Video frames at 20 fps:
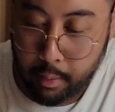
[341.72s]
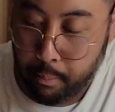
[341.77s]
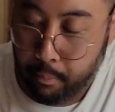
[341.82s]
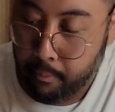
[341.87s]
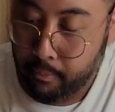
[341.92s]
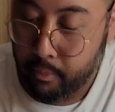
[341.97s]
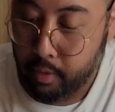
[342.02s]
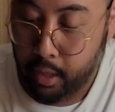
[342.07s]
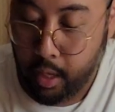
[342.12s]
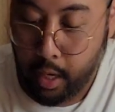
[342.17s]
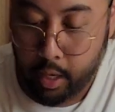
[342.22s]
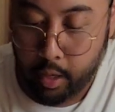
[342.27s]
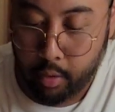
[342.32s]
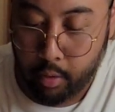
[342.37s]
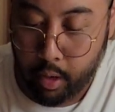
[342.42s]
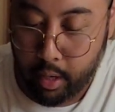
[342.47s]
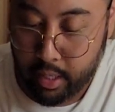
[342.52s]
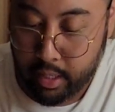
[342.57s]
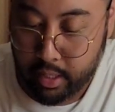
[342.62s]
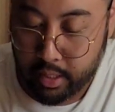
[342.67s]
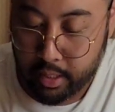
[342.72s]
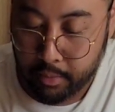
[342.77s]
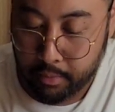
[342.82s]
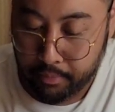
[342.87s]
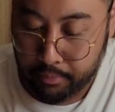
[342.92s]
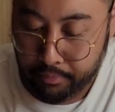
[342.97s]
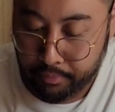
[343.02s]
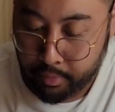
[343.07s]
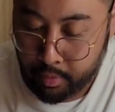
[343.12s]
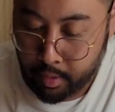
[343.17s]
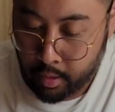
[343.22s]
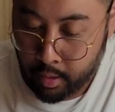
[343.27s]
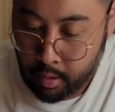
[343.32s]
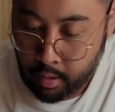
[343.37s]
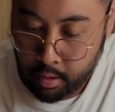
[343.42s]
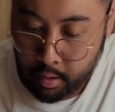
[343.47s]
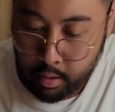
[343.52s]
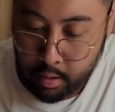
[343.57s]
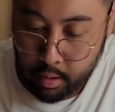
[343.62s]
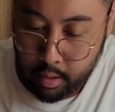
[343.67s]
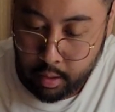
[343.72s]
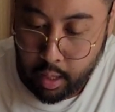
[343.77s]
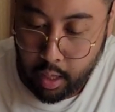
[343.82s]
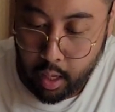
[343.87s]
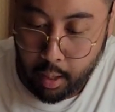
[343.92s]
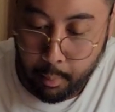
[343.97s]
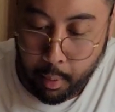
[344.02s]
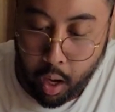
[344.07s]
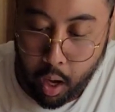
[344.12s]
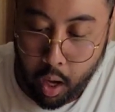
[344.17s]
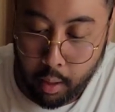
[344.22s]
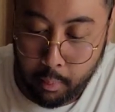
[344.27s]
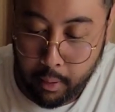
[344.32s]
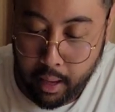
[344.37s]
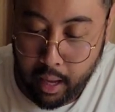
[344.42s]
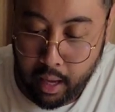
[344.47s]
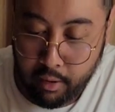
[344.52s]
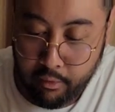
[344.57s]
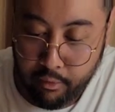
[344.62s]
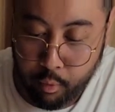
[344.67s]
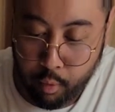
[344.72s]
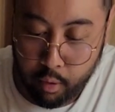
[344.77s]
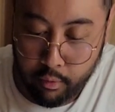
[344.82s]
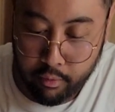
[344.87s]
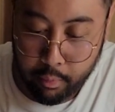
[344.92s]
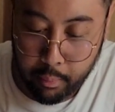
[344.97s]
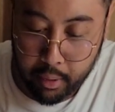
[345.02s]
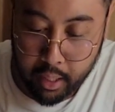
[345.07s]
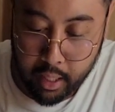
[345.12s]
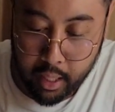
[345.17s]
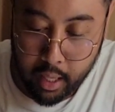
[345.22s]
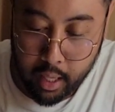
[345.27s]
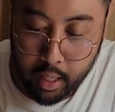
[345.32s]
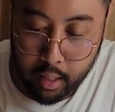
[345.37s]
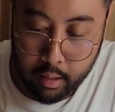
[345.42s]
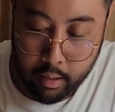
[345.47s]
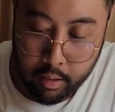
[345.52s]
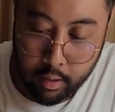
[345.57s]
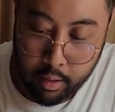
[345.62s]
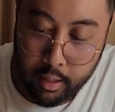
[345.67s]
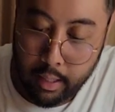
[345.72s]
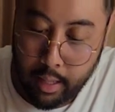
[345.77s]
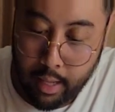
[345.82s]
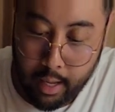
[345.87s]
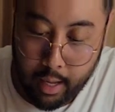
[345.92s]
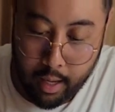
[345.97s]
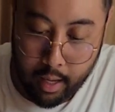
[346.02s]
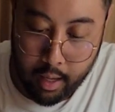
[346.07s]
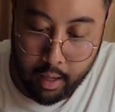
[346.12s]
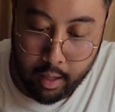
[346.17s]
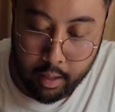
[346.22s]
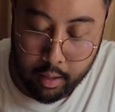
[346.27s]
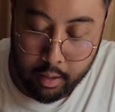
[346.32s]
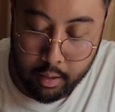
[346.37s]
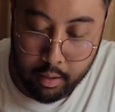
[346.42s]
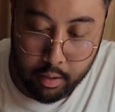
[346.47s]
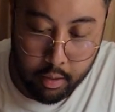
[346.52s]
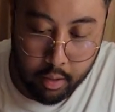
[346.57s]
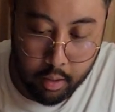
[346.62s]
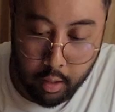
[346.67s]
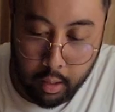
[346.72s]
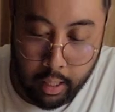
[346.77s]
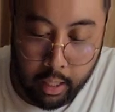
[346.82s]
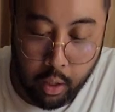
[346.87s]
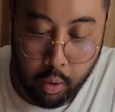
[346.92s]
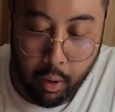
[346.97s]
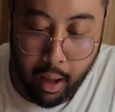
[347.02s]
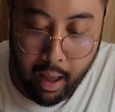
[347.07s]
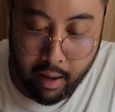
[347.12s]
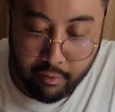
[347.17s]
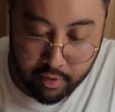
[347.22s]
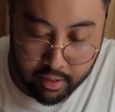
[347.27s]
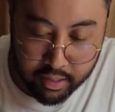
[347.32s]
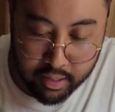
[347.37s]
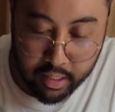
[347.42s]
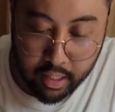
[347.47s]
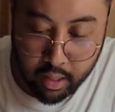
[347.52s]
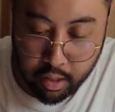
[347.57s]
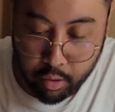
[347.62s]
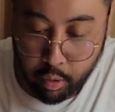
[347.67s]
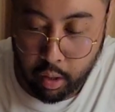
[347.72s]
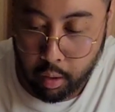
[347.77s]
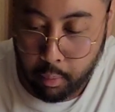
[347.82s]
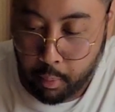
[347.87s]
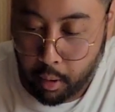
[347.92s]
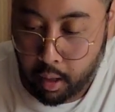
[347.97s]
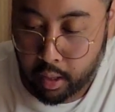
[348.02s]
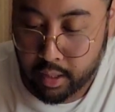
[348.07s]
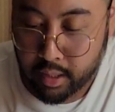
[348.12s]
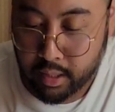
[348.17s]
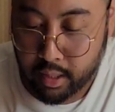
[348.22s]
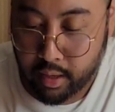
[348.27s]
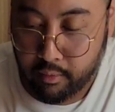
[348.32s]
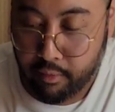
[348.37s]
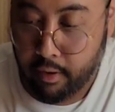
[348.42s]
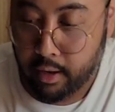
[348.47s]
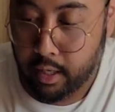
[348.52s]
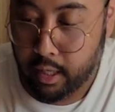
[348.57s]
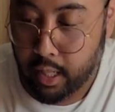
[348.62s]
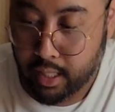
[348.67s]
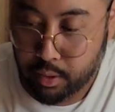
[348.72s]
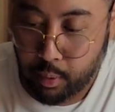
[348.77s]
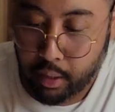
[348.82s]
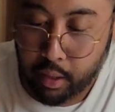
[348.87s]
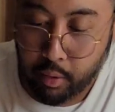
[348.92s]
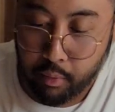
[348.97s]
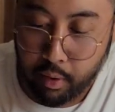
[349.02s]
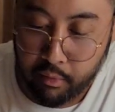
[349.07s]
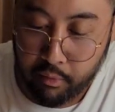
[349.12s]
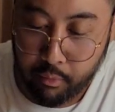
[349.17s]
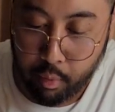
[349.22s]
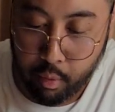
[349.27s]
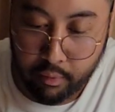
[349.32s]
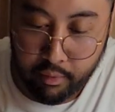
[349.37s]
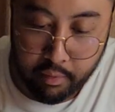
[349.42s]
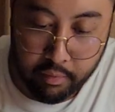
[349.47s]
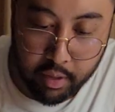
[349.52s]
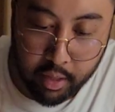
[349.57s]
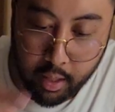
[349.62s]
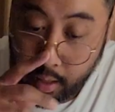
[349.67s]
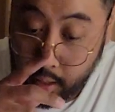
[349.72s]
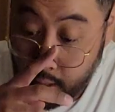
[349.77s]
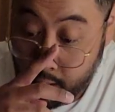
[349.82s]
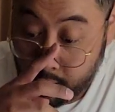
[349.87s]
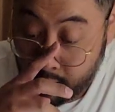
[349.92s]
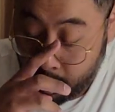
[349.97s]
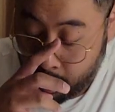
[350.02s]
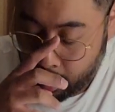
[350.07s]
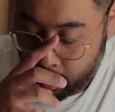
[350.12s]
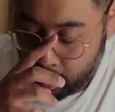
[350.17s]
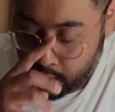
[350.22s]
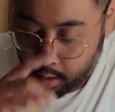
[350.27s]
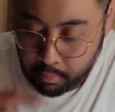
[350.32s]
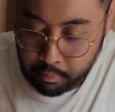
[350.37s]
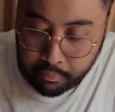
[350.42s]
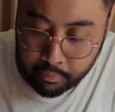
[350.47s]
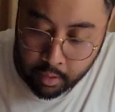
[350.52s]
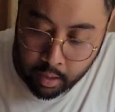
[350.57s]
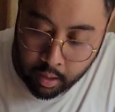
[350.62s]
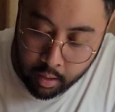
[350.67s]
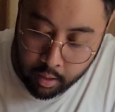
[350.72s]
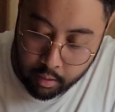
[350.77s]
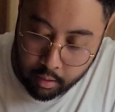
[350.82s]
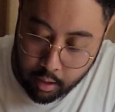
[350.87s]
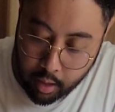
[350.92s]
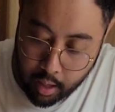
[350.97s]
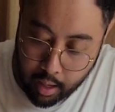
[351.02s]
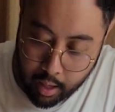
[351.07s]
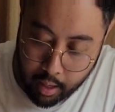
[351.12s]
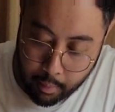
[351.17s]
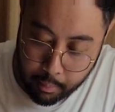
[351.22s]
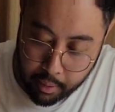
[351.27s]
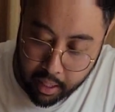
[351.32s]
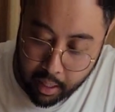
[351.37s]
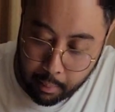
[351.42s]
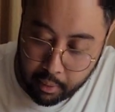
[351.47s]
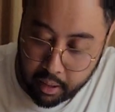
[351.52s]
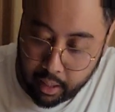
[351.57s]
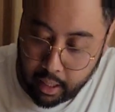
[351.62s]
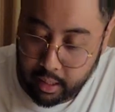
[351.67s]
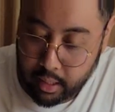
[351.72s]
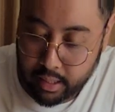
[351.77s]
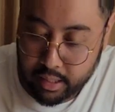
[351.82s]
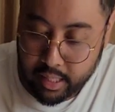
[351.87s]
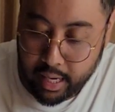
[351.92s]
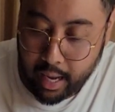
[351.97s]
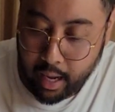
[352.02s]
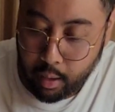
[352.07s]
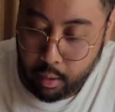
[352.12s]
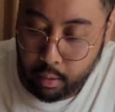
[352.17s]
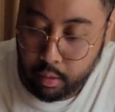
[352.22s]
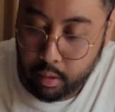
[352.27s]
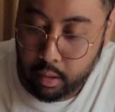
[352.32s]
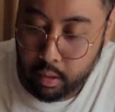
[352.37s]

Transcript: of crazy. Hogback, 4 of them again. Like you have to see Thriller Bark stuff, and that's why you run 4 of everything. And being able to get this out